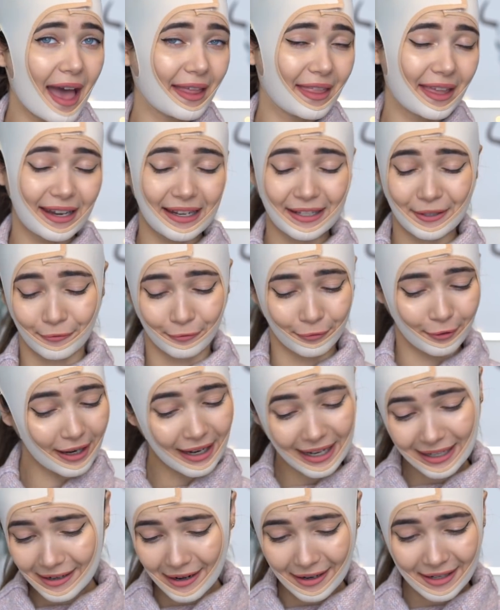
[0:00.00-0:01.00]
and that it's
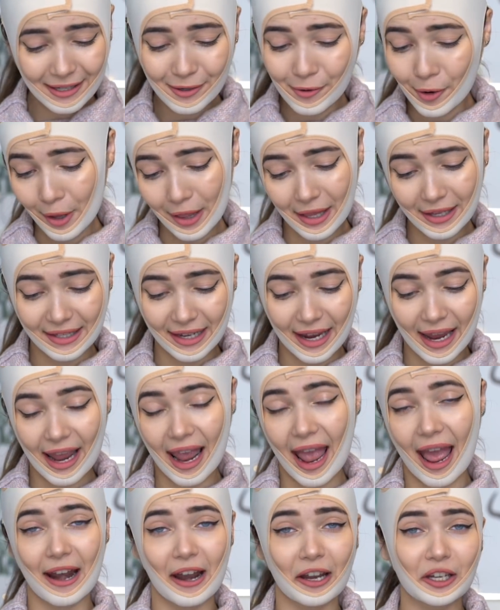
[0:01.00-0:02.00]
really nice quality.
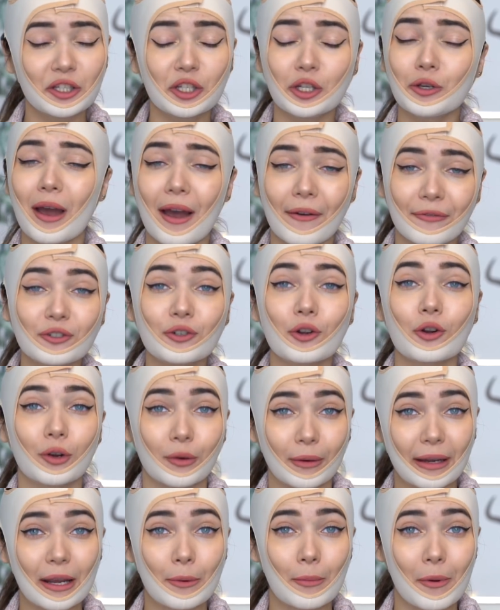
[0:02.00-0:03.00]
And I do have to
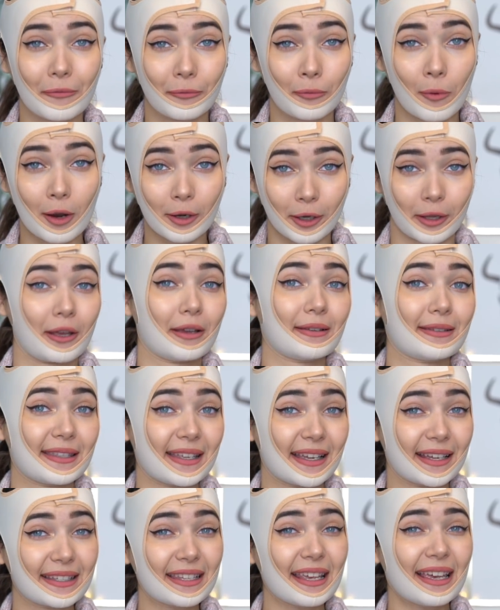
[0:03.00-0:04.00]
agree with one of those things.